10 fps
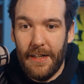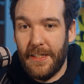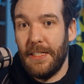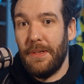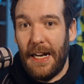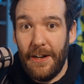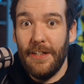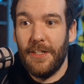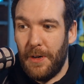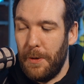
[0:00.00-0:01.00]
a lot of
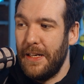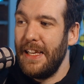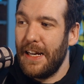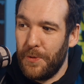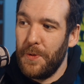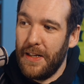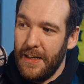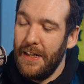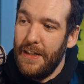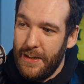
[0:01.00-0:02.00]
similarities to Moby Dick between,
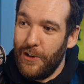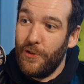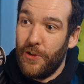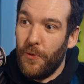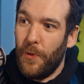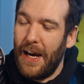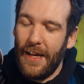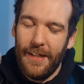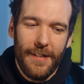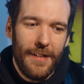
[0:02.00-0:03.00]
you know, The
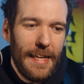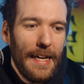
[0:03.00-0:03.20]
Whale and all